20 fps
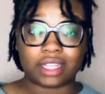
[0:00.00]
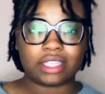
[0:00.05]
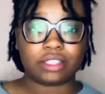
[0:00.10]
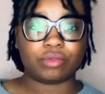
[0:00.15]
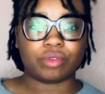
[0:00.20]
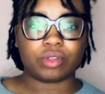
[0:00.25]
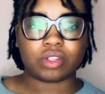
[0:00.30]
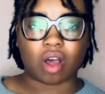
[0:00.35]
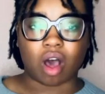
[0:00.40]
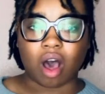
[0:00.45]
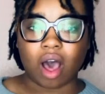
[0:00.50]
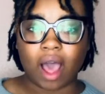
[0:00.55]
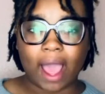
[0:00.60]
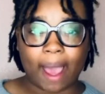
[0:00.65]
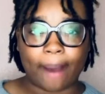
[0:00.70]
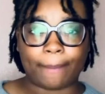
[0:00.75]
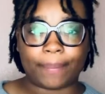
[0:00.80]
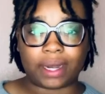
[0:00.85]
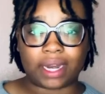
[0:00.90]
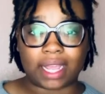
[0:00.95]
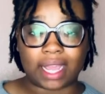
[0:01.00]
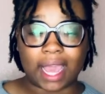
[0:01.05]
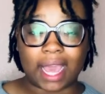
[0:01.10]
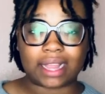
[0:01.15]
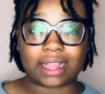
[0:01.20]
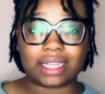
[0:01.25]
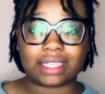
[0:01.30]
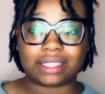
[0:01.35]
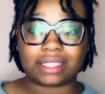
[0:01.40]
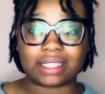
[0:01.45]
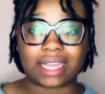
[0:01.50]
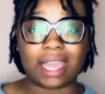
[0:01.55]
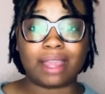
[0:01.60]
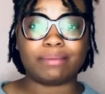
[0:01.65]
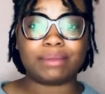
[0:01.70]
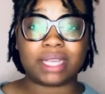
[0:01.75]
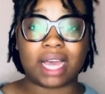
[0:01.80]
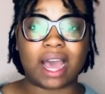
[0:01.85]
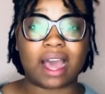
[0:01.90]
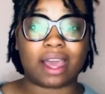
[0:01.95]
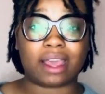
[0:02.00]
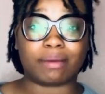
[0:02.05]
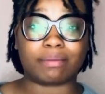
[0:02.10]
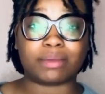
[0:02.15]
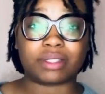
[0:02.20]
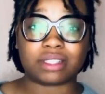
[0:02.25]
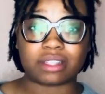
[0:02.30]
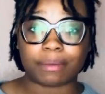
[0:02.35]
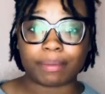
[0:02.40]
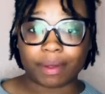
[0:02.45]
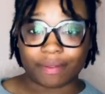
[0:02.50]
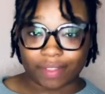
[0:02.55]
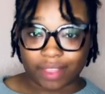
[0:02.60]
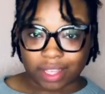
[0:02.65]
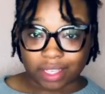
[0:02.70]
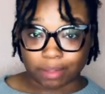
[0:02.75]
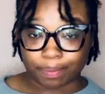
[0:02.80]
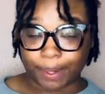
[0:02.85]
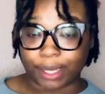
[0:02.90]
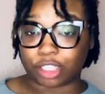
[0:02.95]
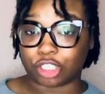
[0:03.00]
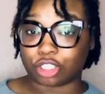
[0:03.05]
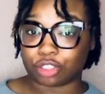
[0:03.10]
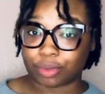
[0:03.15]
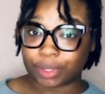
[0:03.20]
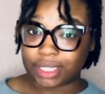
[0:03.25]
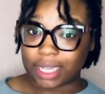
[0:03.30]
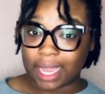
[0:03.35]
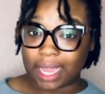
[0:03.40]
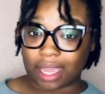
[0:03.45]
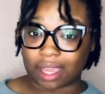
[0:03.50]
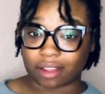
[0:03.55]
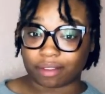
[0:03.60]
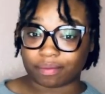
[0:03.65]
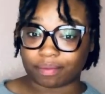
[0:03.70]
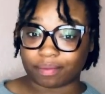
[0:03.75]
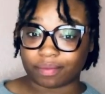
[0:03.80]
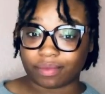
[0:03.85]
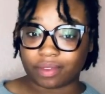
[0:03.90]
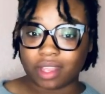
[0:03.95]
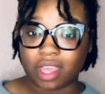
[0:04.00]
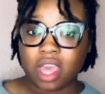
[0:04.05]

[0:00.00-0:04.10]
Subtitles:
this was all happening at the same time some of these pictures were taken.